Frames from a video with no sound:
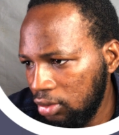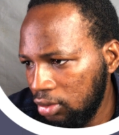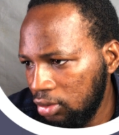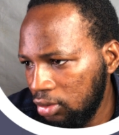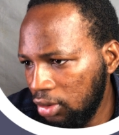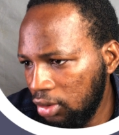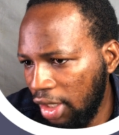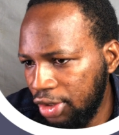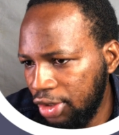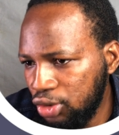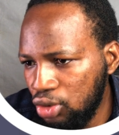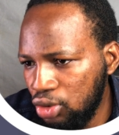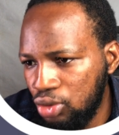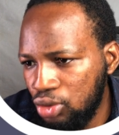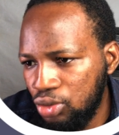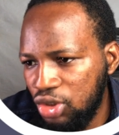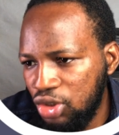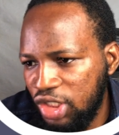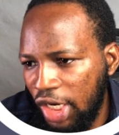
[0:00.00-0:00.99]
You can choose
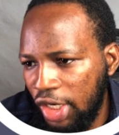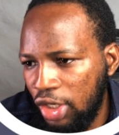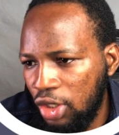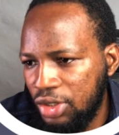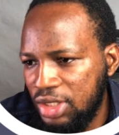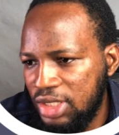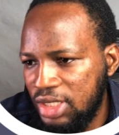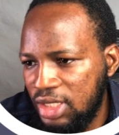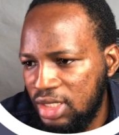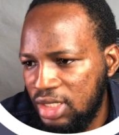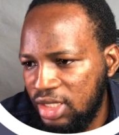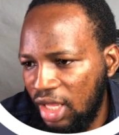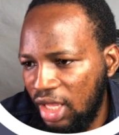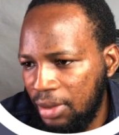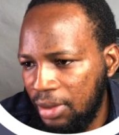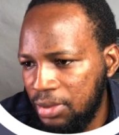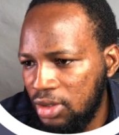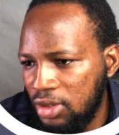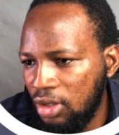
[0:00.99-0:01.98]
to share your
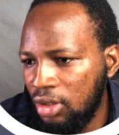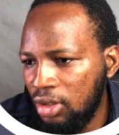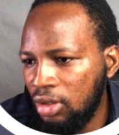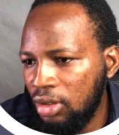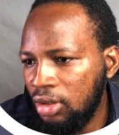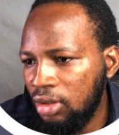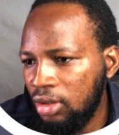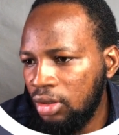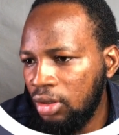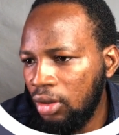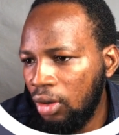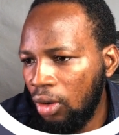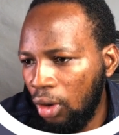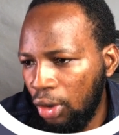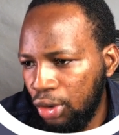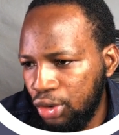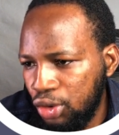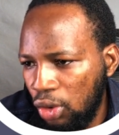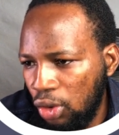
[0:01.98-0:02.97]
system's
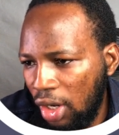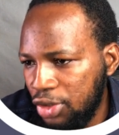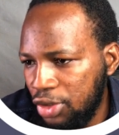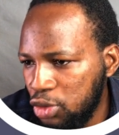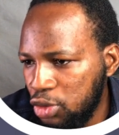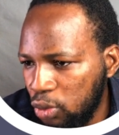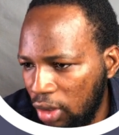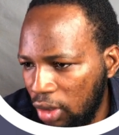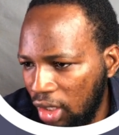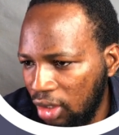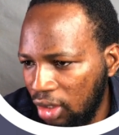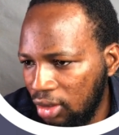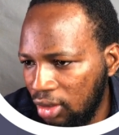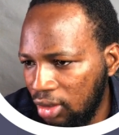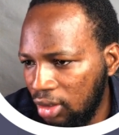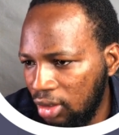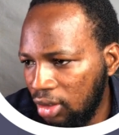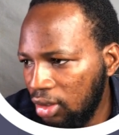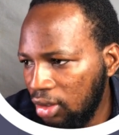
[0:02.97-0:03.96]
audio as well.
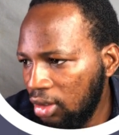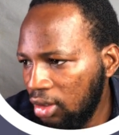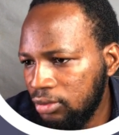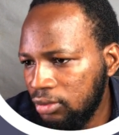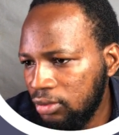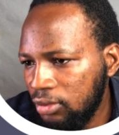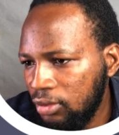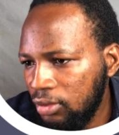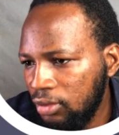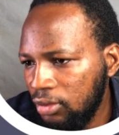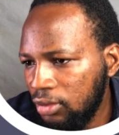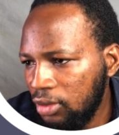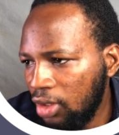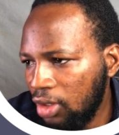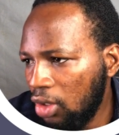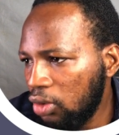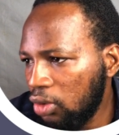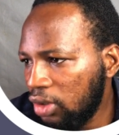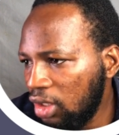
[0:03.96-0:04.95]

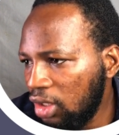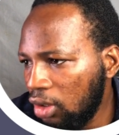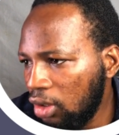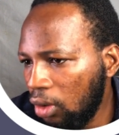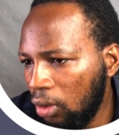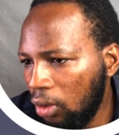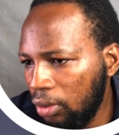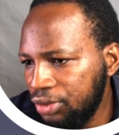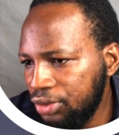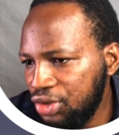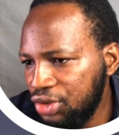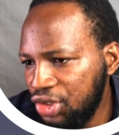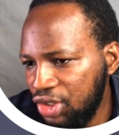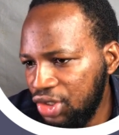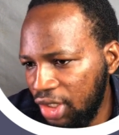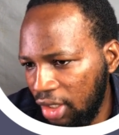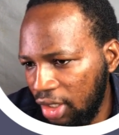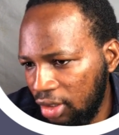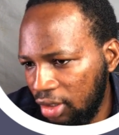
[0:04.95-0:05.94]
Now you click on
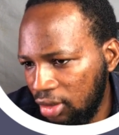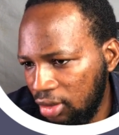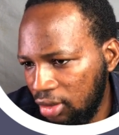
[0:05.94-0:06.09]
share.